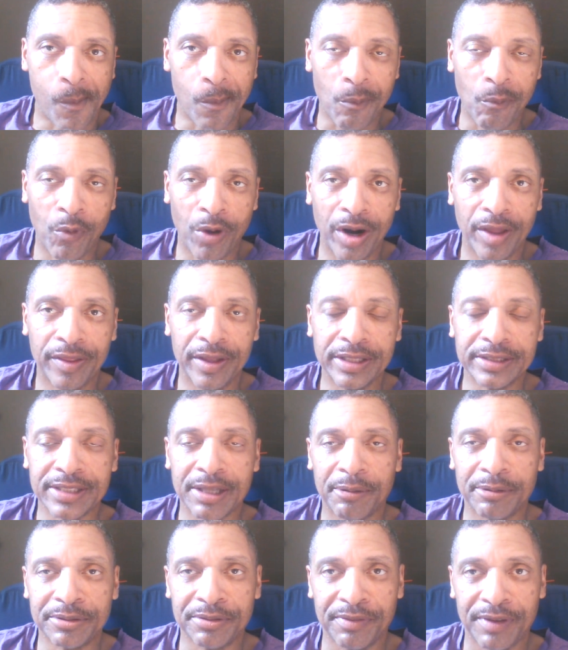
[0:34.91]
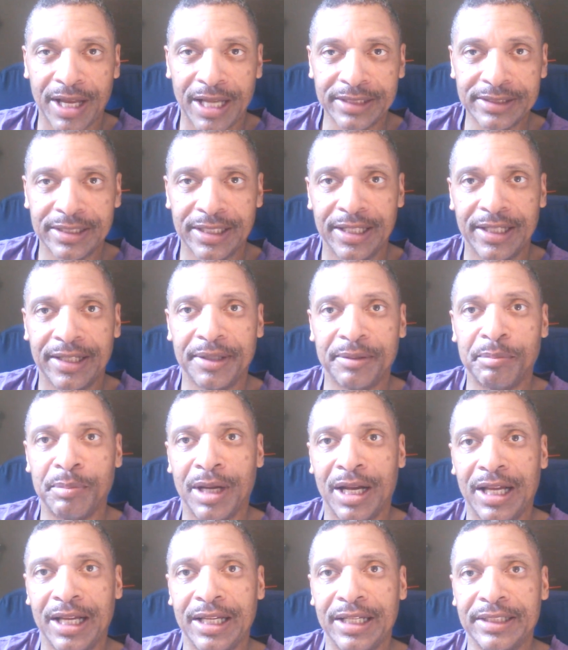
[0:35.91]
One of the things I was fascinated
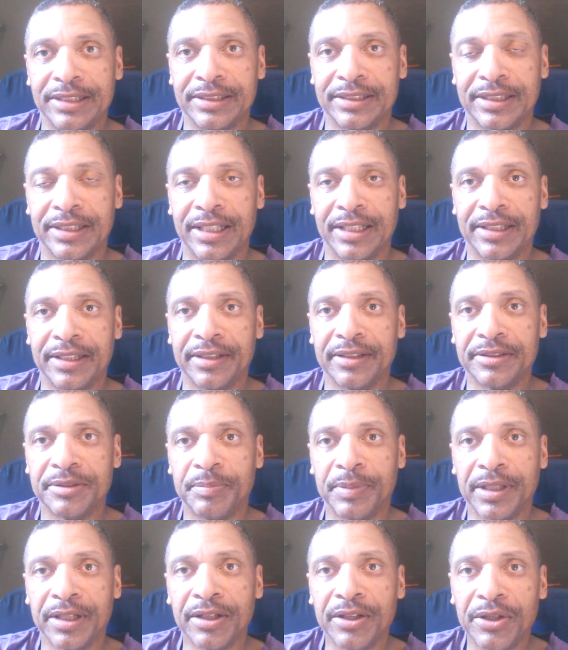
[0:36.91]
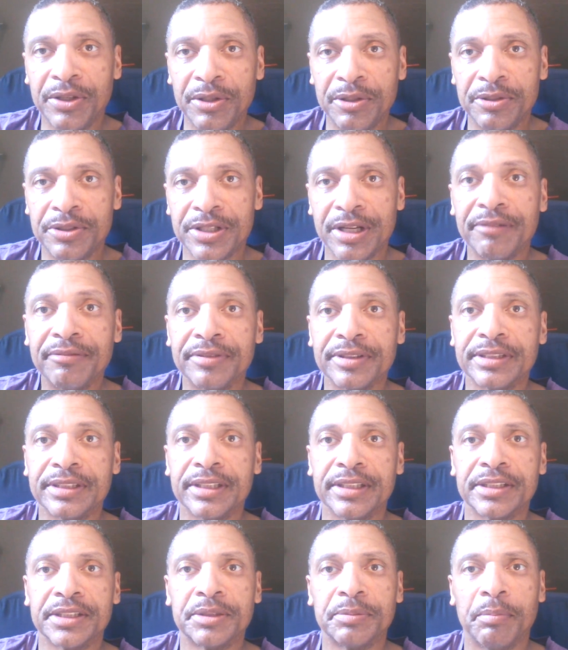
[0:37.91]
by is that there's been a huge
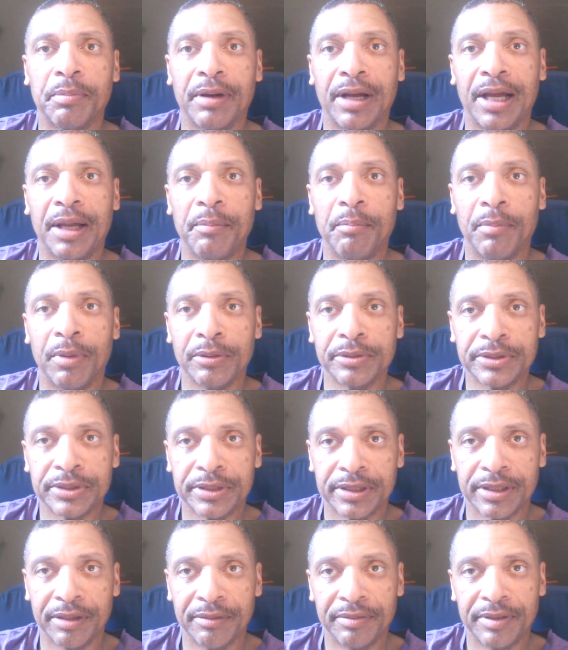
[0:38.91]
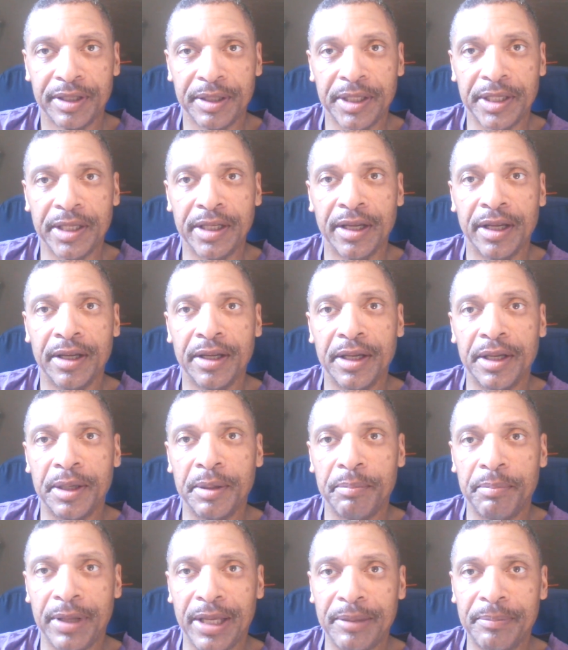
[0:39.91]
emphasis by most of the
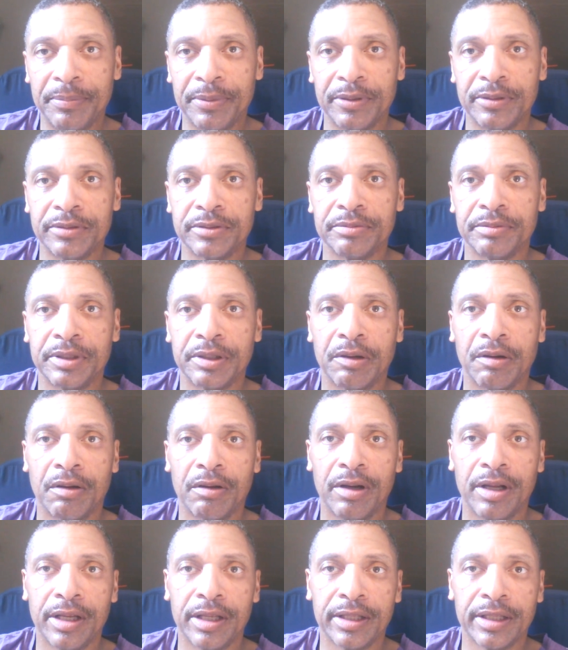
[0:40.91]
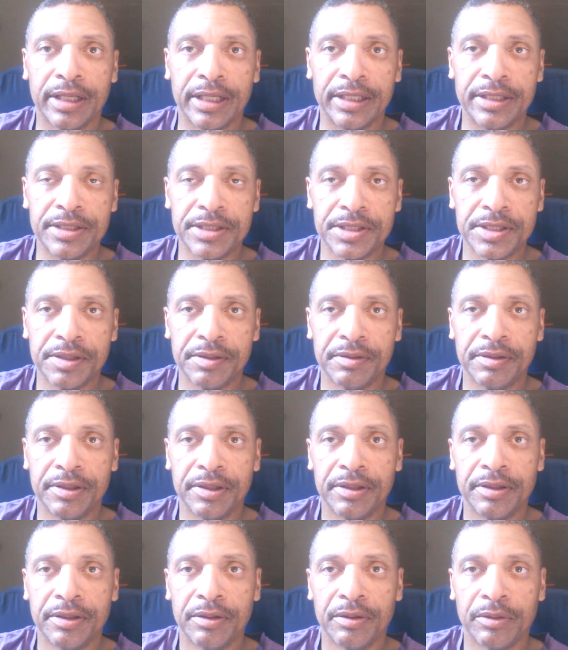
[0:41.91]
papers regarding the
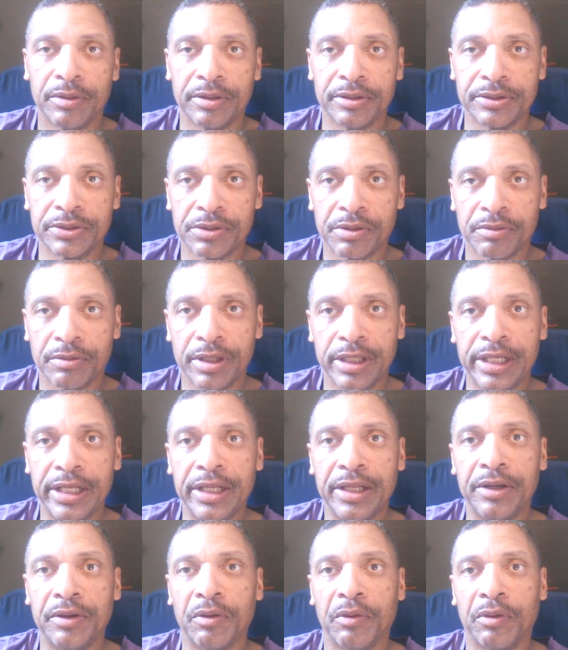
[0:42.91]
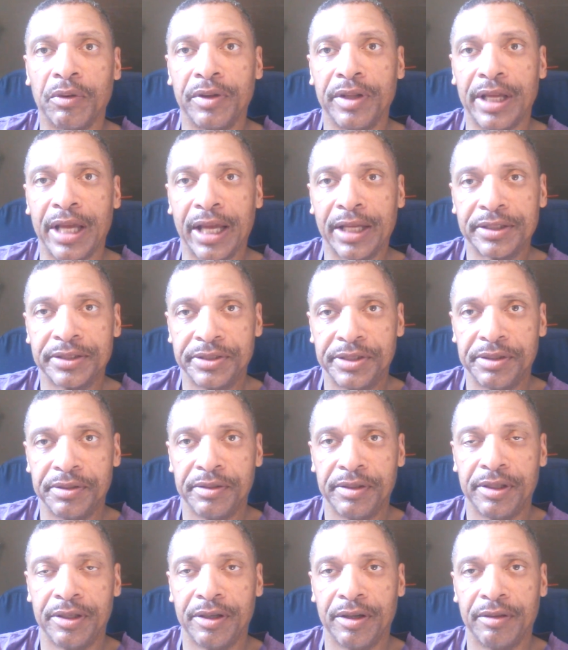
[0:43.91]
interior or the screen or the
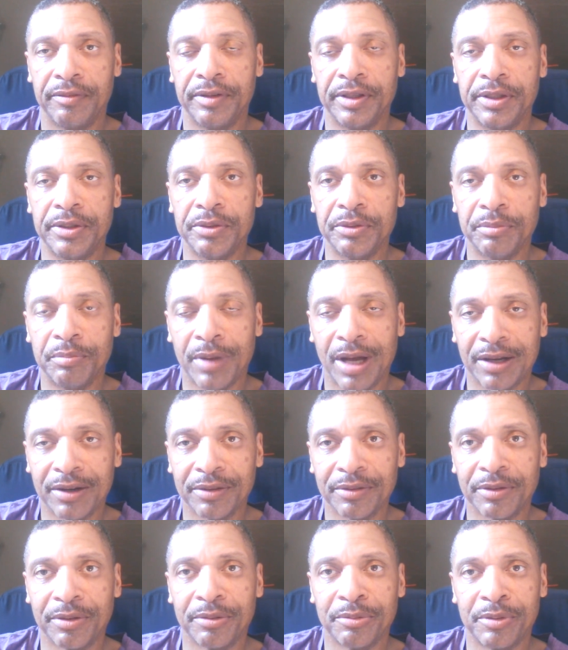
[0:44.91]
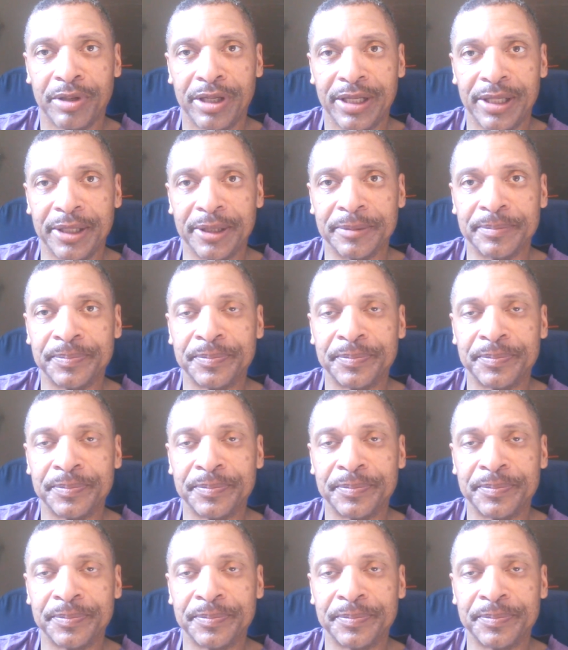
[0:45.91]
exterior of the new Model 3.